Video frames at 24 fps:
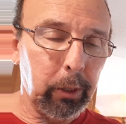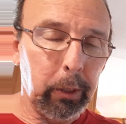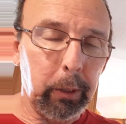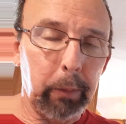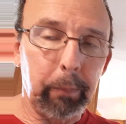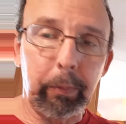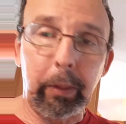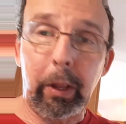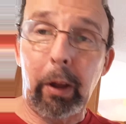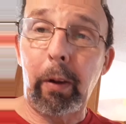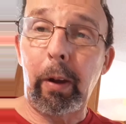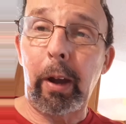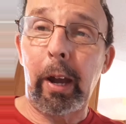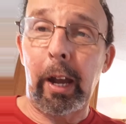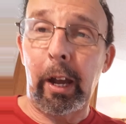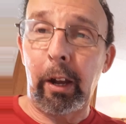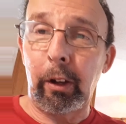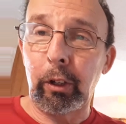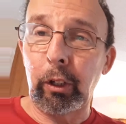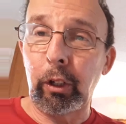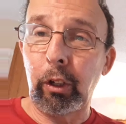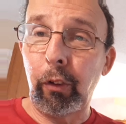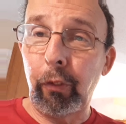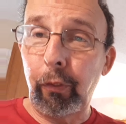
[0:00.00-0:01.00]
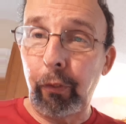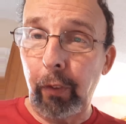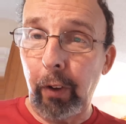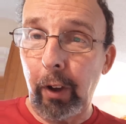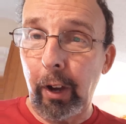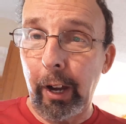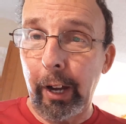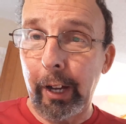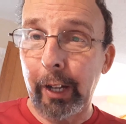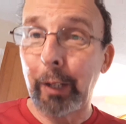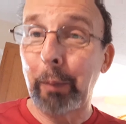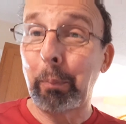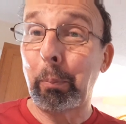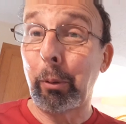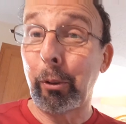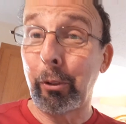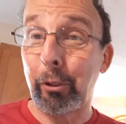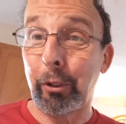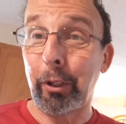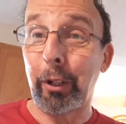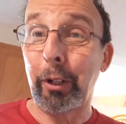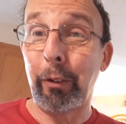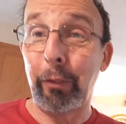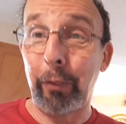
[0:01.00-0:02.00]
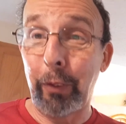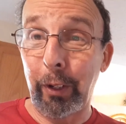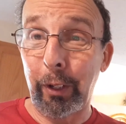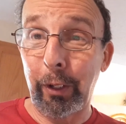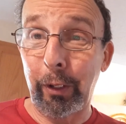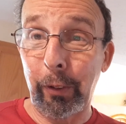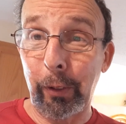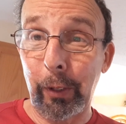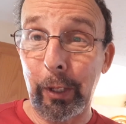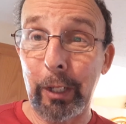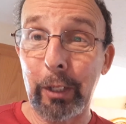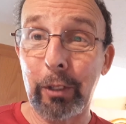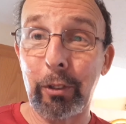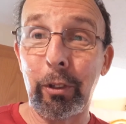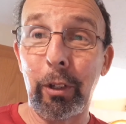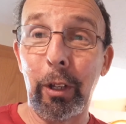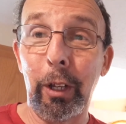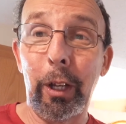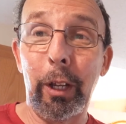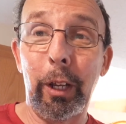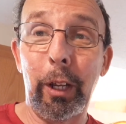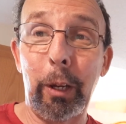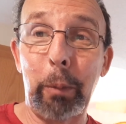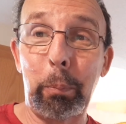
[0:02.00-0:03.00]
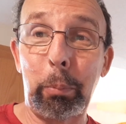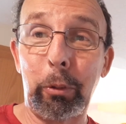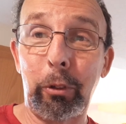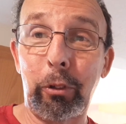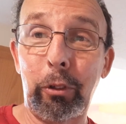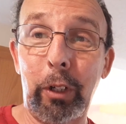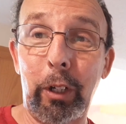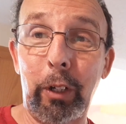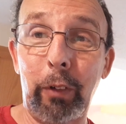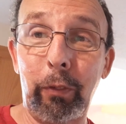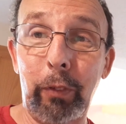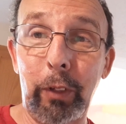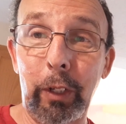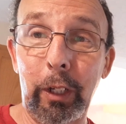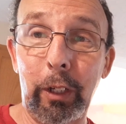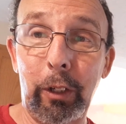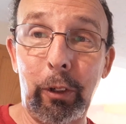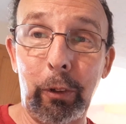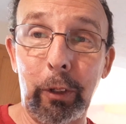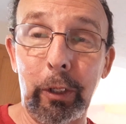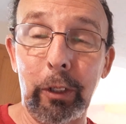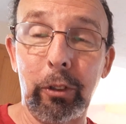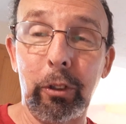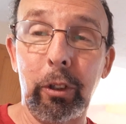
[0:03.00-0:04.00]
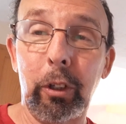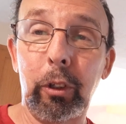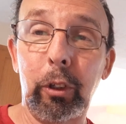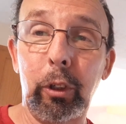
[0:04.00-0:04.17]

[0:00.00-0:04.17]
Now, how do you find percent of increase and percent of decrease?